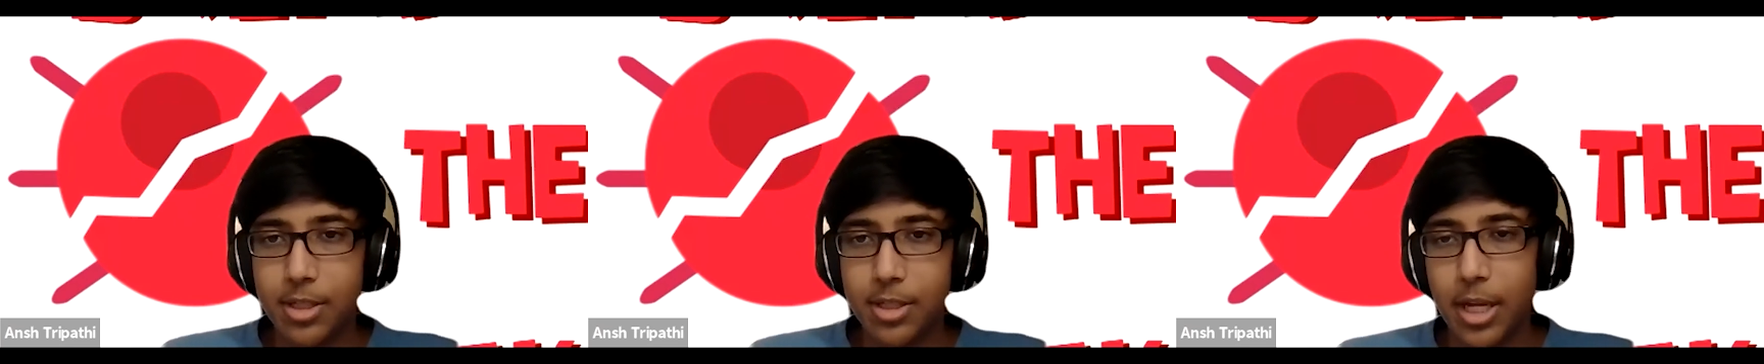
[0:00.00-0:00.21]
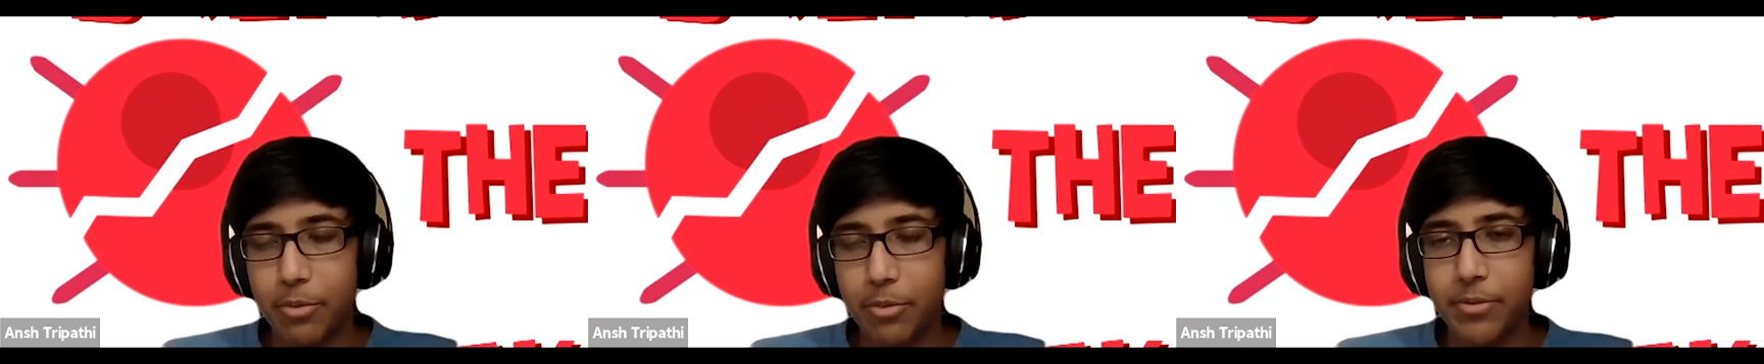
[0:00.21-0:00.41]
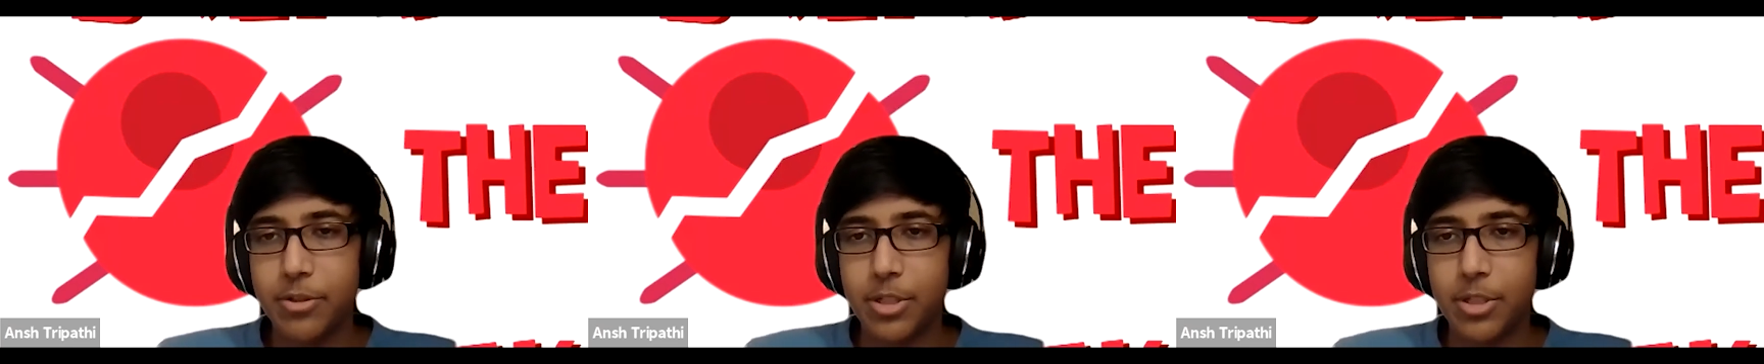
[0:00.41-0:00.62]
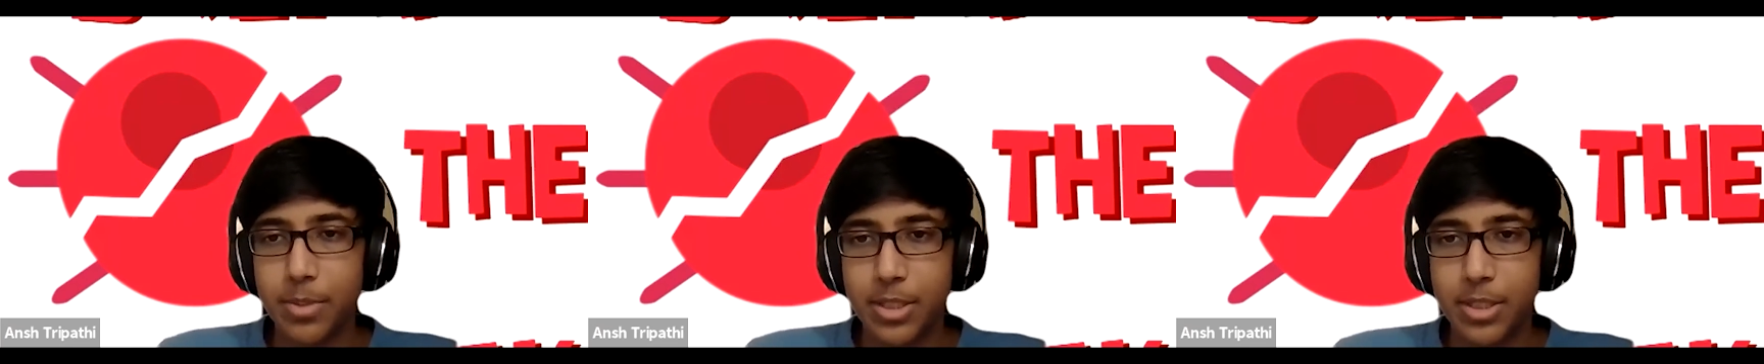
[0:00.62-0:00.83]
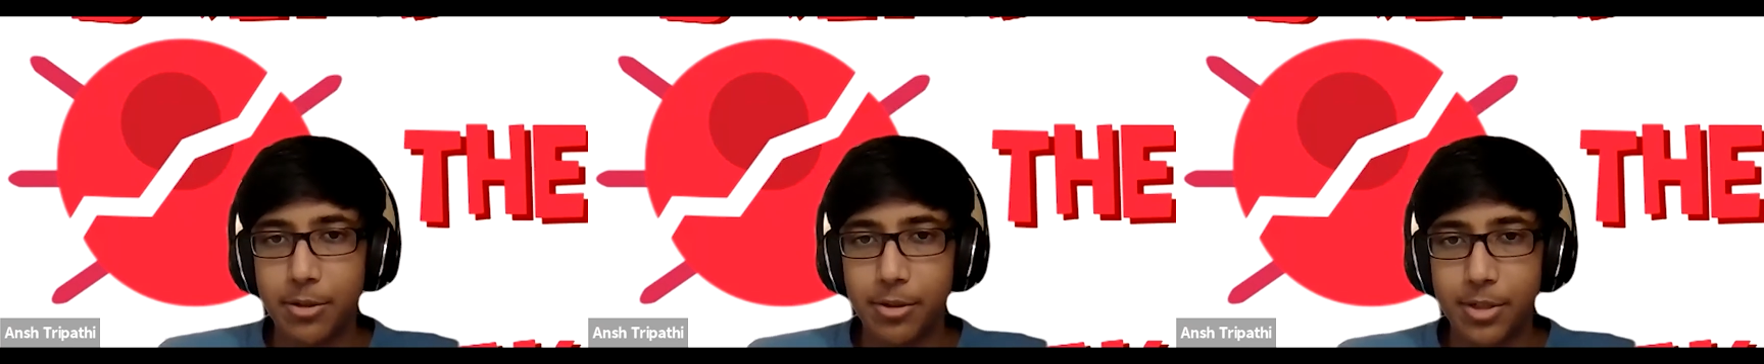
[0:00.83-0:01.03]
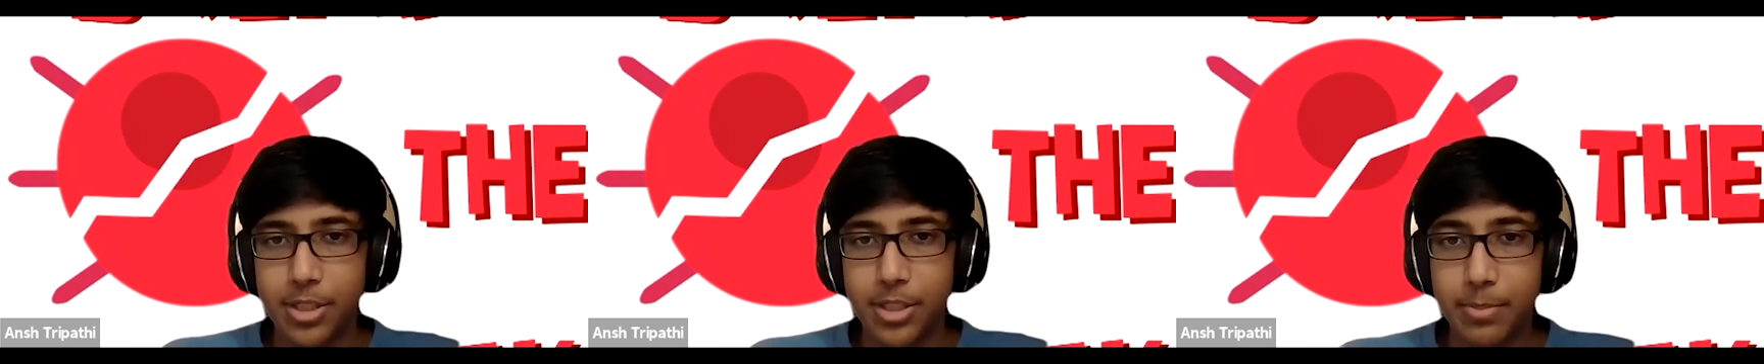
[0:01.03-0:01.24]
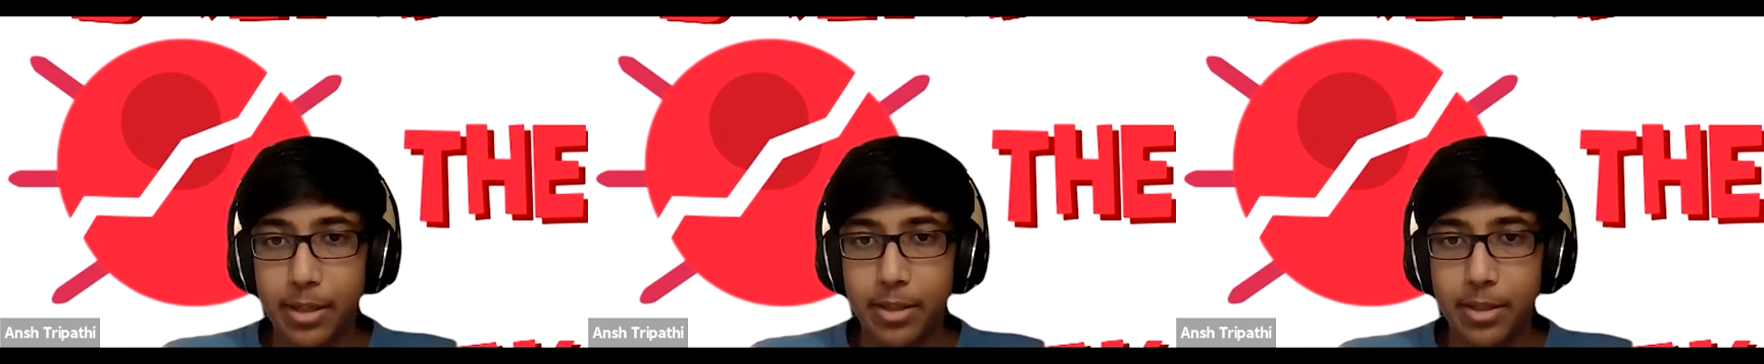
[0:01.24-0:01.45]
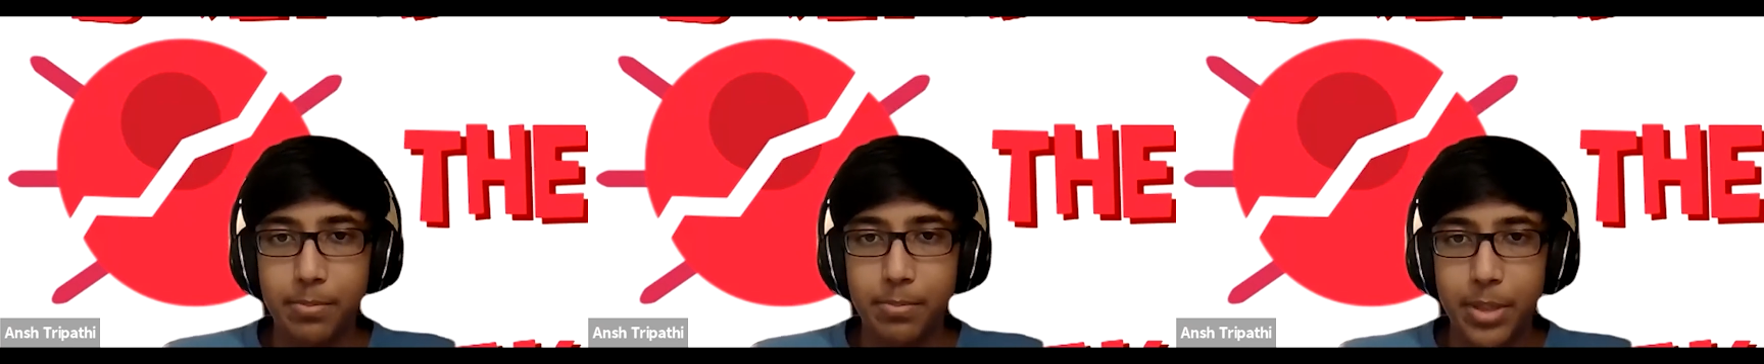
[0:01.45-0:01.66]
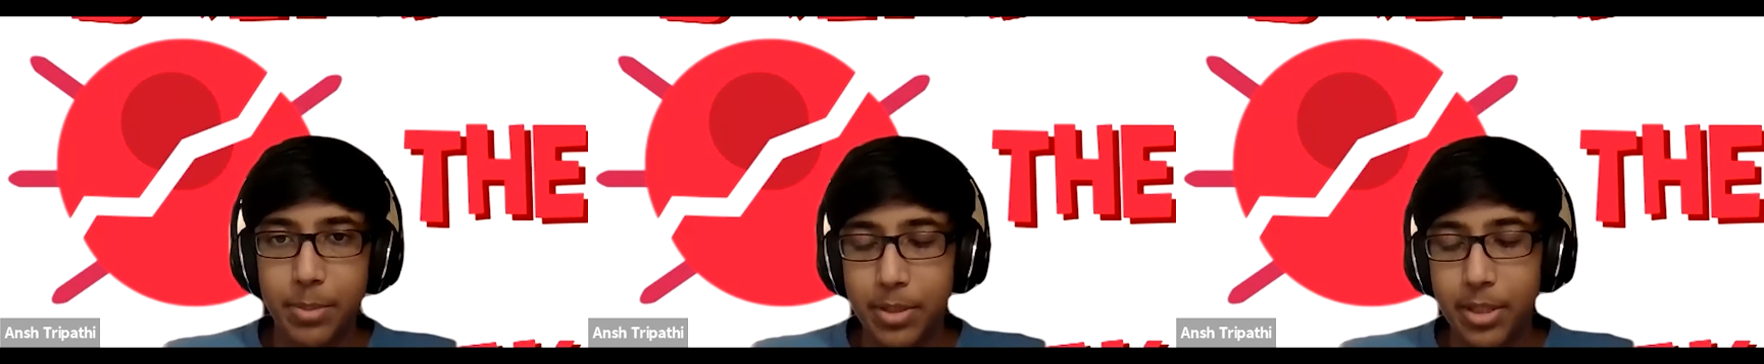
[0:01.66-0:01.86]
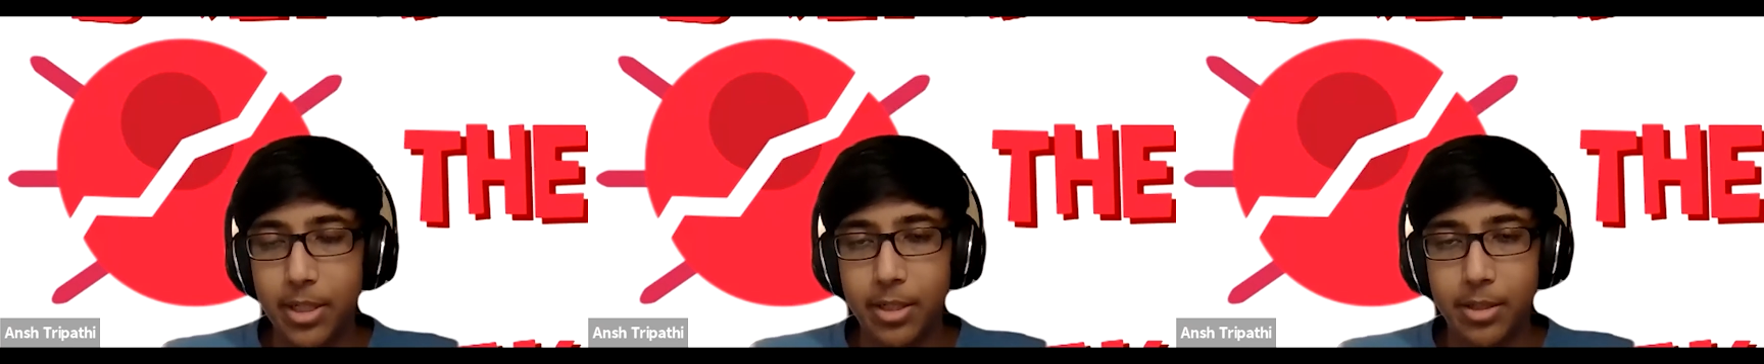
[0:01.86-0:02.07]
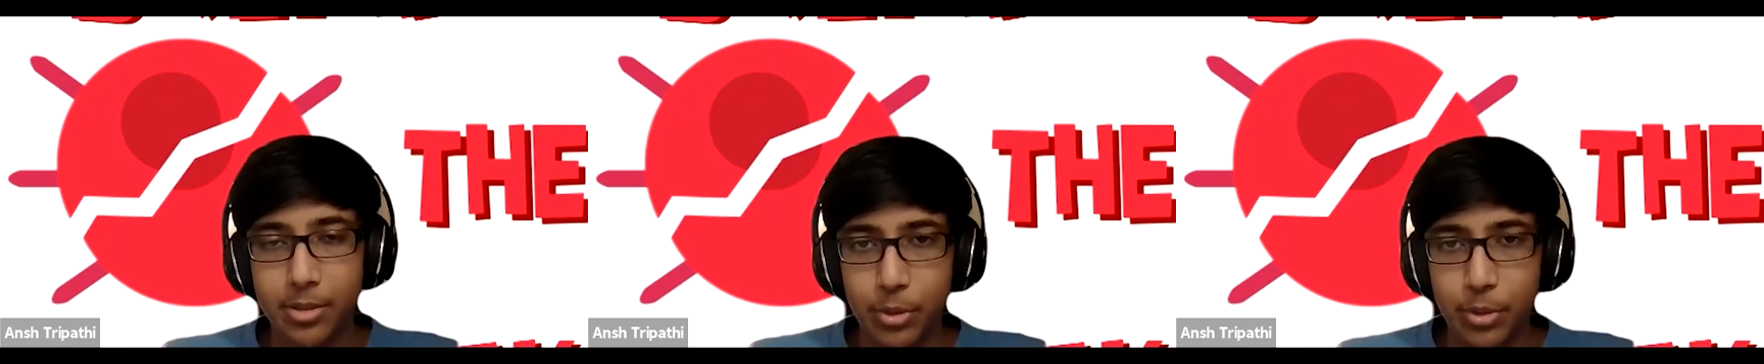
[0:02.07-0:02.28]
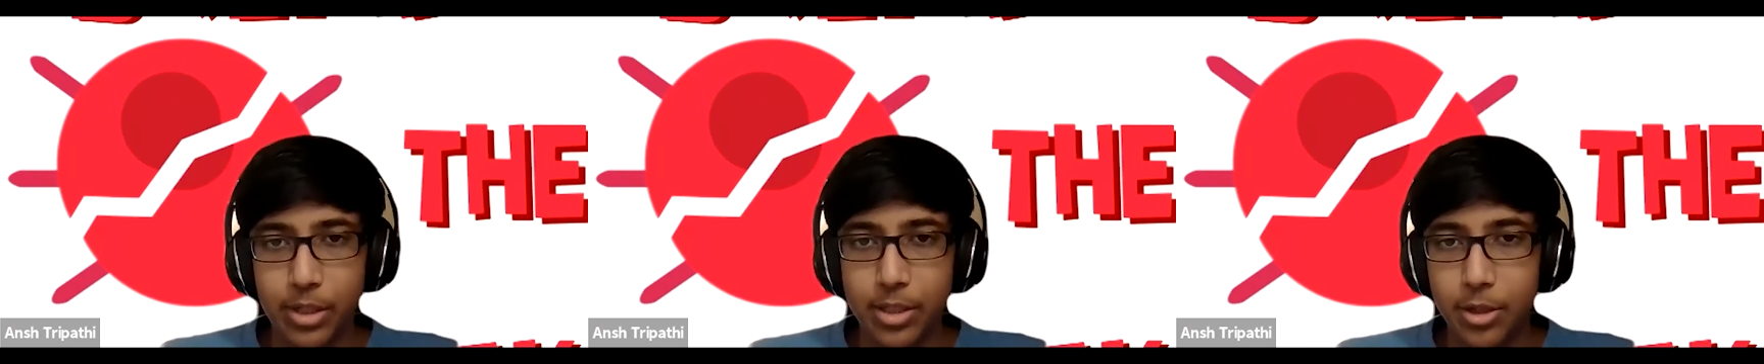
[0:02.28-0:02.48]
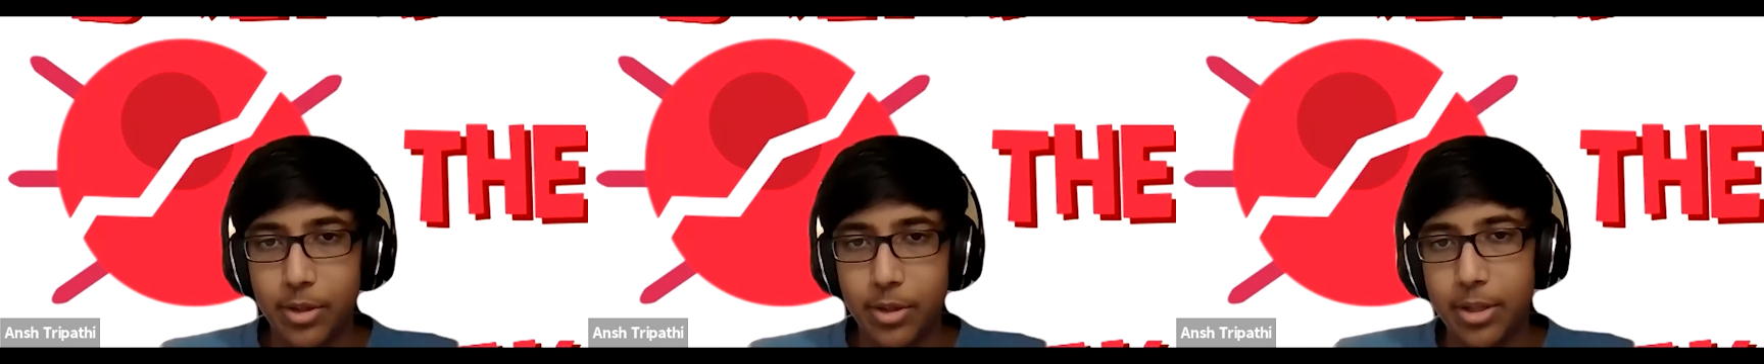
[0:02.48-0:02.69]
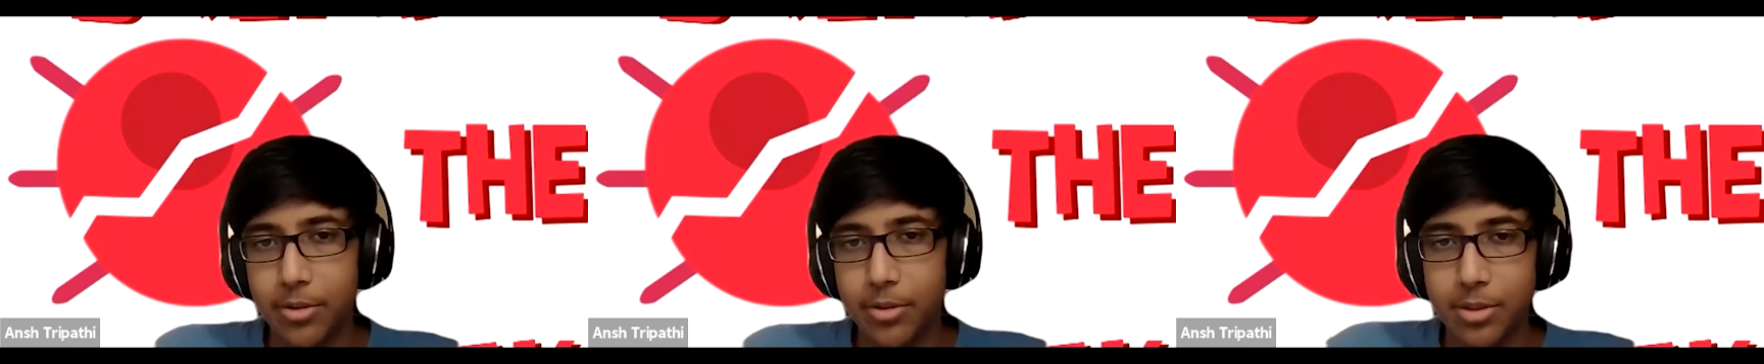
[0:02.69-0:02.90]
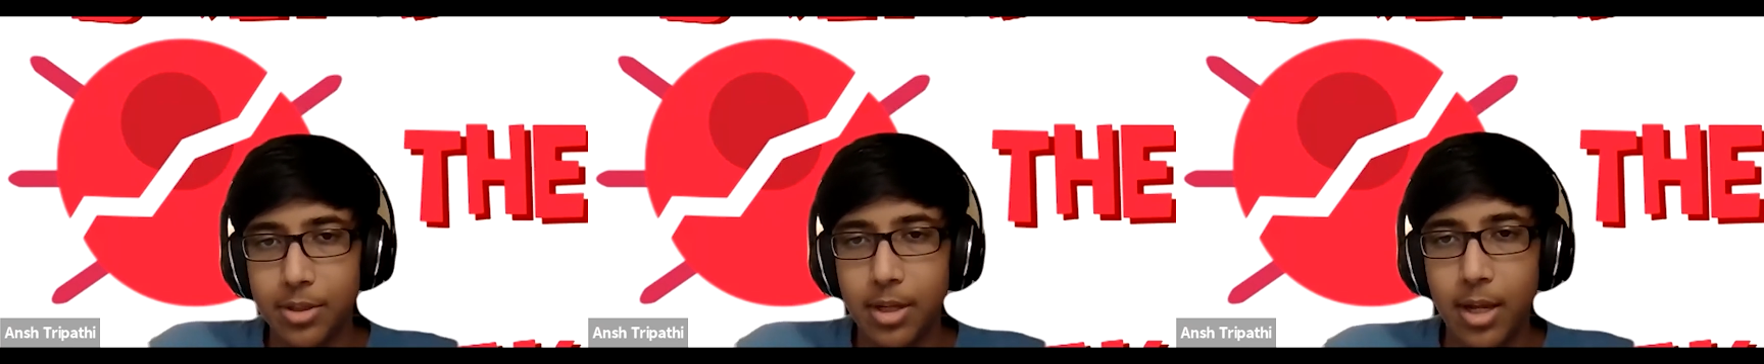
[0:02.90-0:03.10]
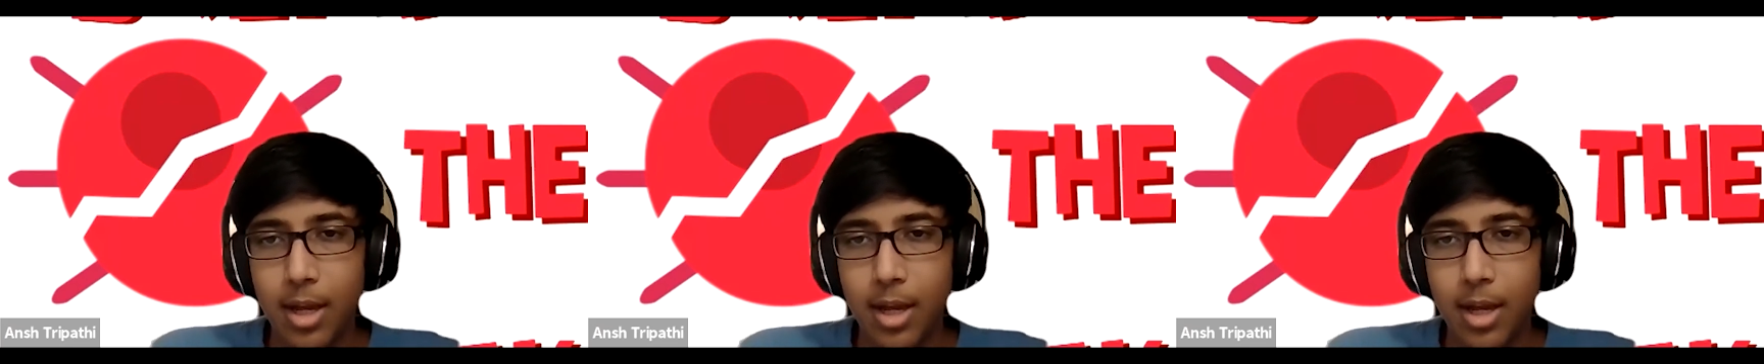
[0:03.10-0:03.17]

and we've used the materials to make PPE so we can donate those.